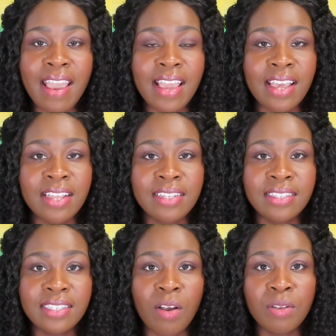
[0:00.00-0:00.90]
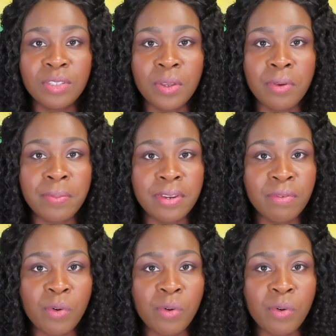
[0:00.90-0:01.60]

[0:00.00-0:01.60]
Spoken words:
and also a bit of